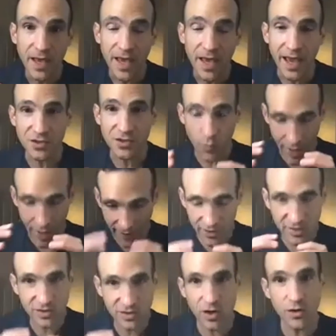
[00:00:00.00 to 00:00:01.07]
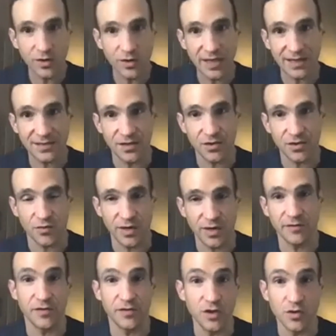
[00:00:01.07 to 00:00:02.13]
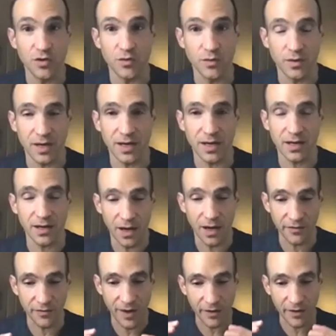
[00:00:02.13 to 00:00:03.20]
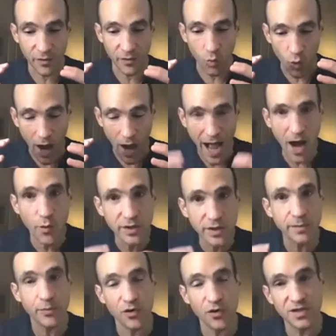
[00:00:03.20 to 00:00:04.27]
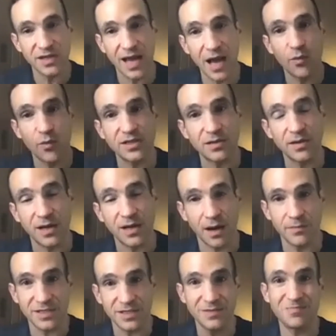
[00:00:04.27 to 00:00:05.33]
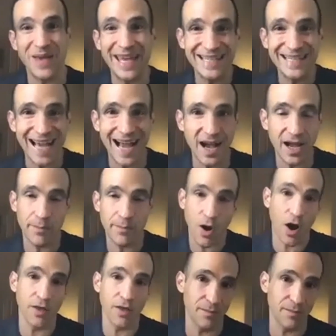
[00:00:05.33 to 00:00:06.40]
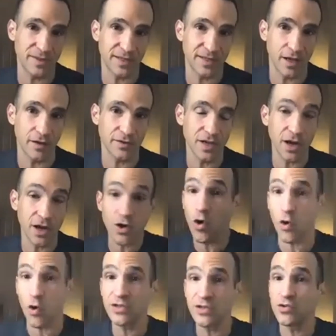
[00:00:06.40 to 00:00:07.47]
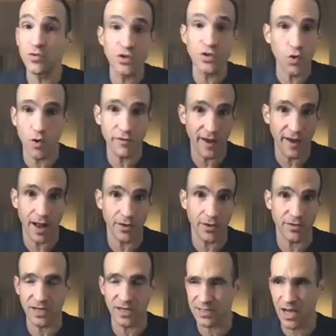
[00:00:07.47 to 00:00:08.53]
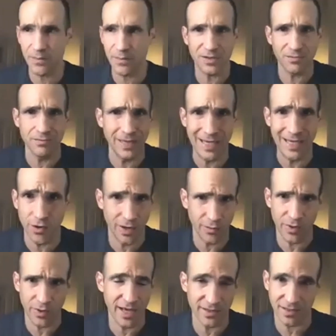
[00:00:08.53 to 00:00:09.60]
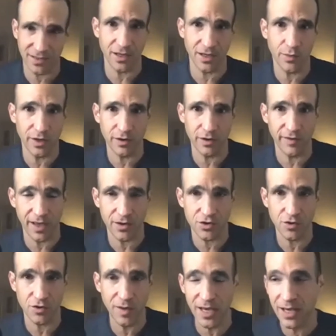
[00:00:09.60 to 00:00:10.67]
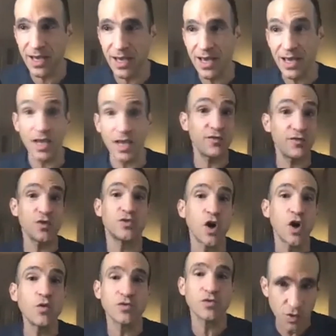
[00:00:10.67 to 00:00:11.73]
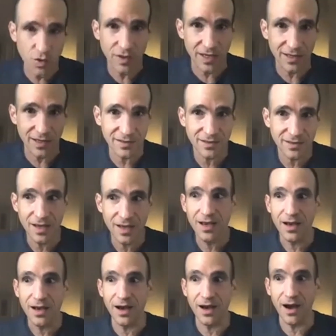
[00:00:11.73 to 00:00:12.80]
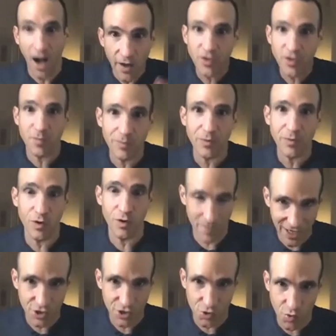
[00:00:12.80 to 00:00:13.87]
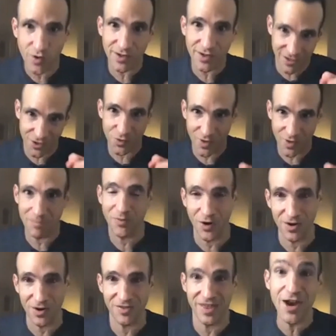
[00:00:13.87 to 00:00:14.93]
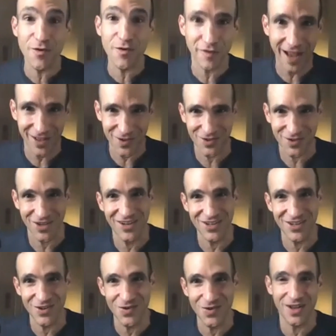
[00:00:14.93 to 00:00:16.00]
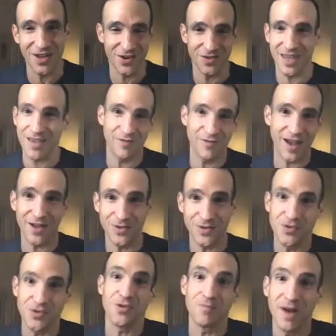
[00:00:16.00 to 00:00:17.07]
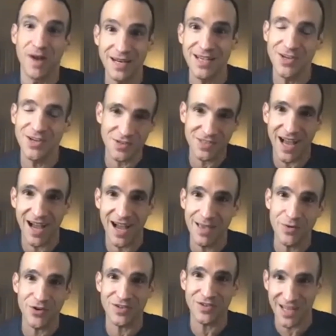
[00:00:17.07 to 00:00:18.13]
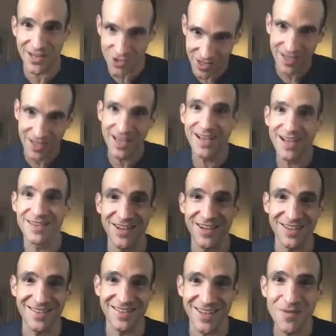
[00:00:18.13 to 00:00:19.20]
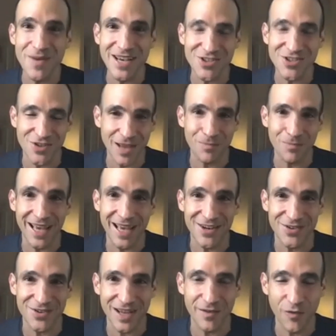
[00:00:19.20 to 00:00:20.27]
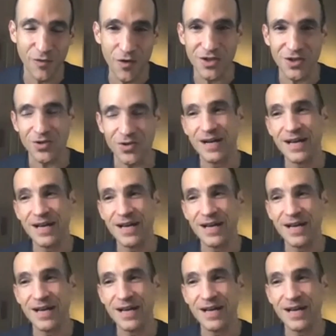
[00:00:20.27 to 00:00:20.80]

And so we have to start with that center ring of you, of how would the person I want to become spend time on themselves according to your values. And it's not up to me or anyone else to tell you what your values should be. If you don't do this, other people will make sure to impart their values on you, whether they value your money, your time, your attention. They'll make sure they plan your day for you.